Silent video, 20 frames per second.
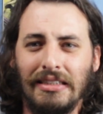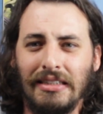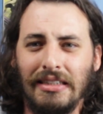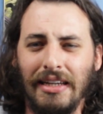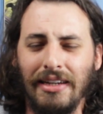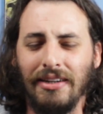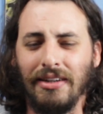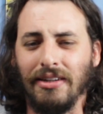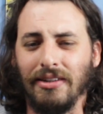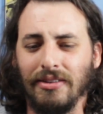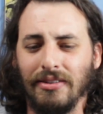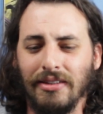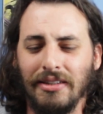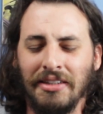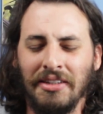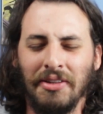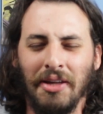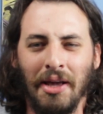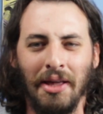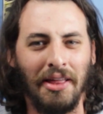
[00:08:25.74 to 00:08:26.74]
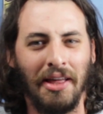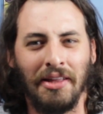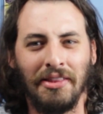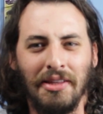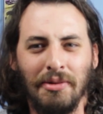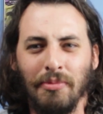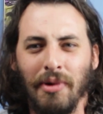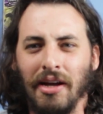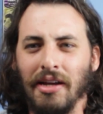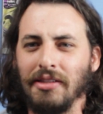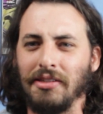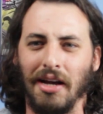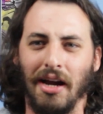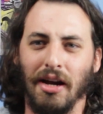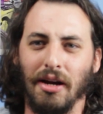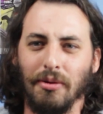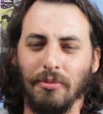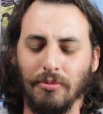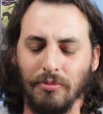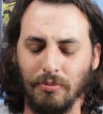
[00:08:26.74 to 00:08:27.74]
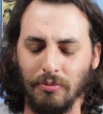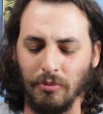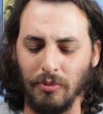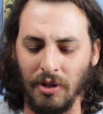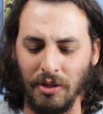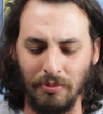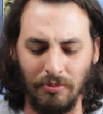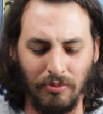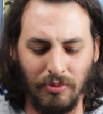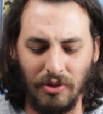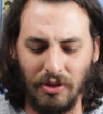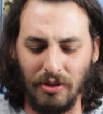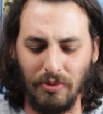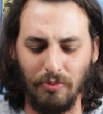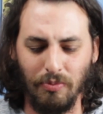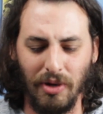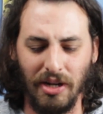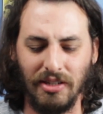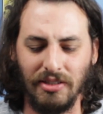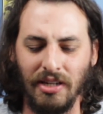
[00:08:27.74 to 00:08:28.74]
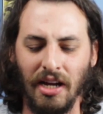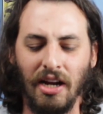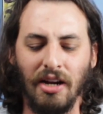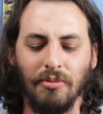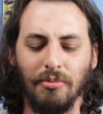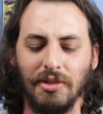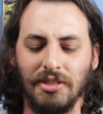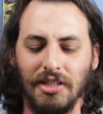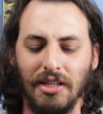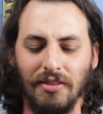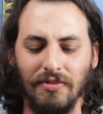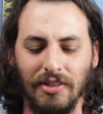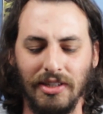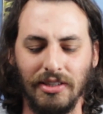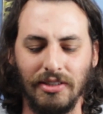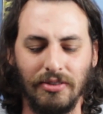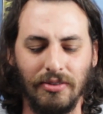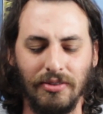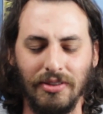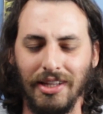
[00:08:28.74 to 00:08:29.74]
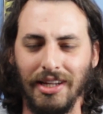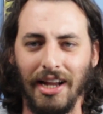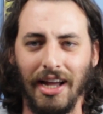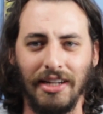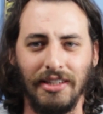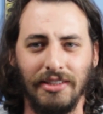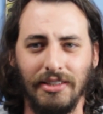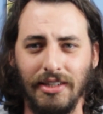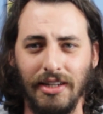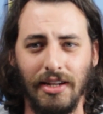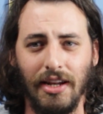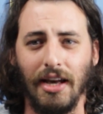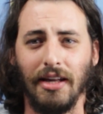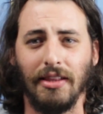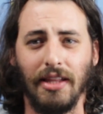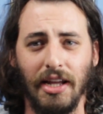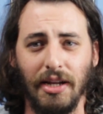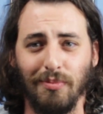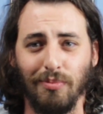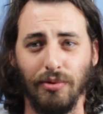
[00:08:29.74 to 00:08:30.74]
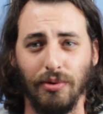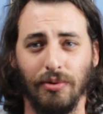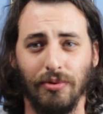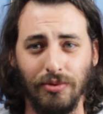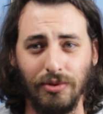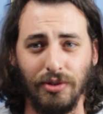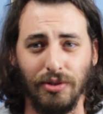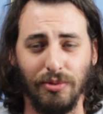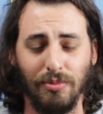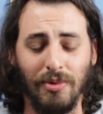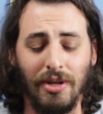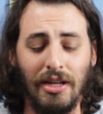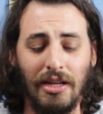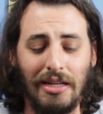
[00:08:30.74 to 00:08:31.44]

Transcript: I don't know. I think my entire misgivings are that I did not like Brutal Doom.